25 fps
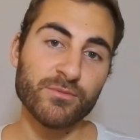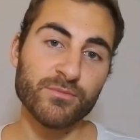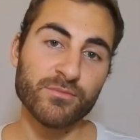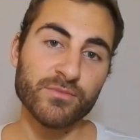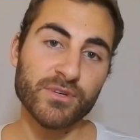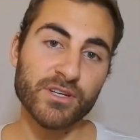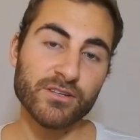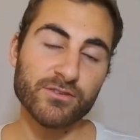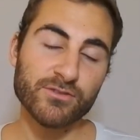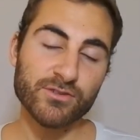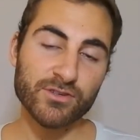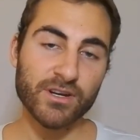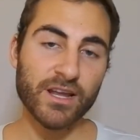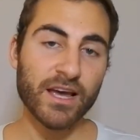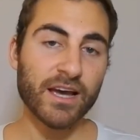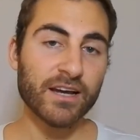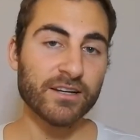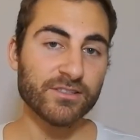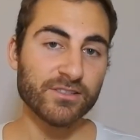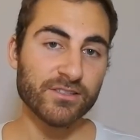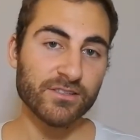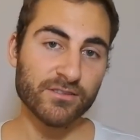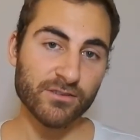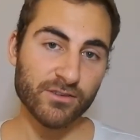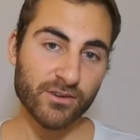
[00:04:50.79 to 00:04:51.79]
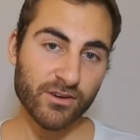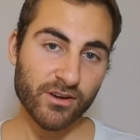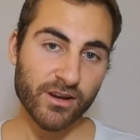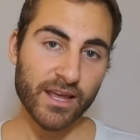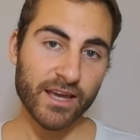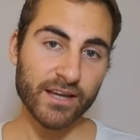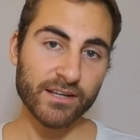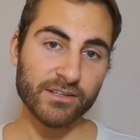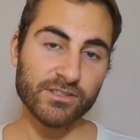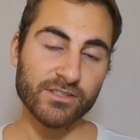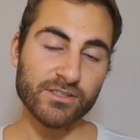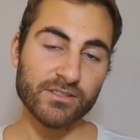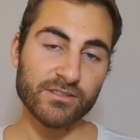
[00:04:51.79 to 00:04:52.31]
introduction
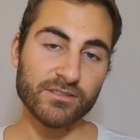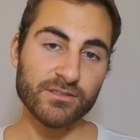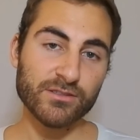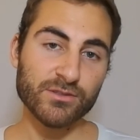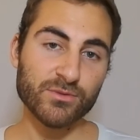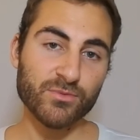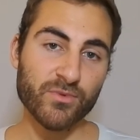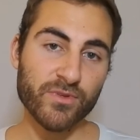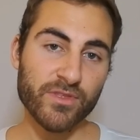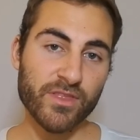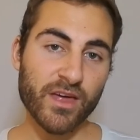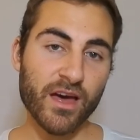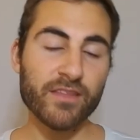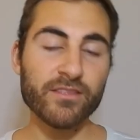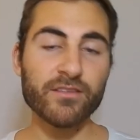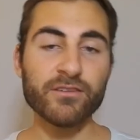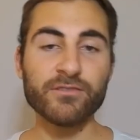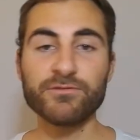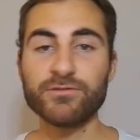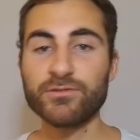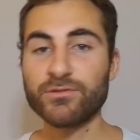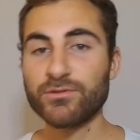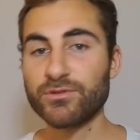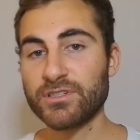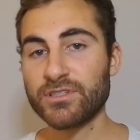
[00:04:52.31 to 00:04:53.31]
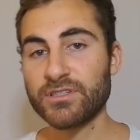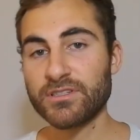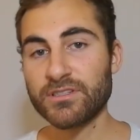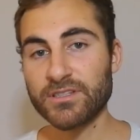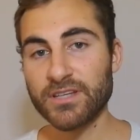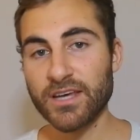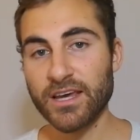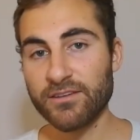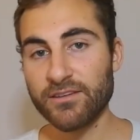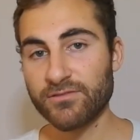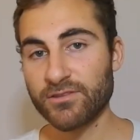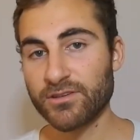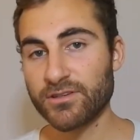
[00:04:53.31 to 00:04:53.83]
collections with other food
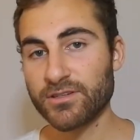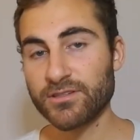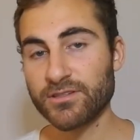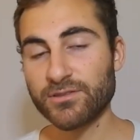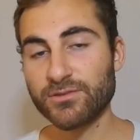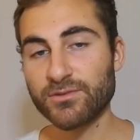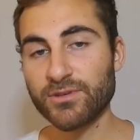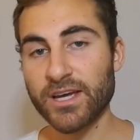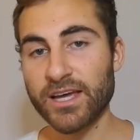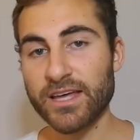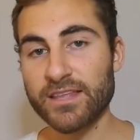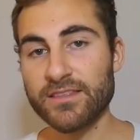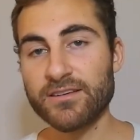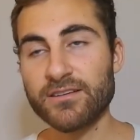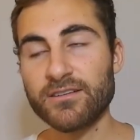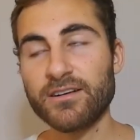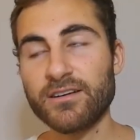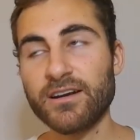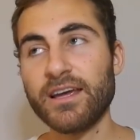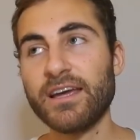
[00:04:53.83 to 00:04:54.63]
savers together,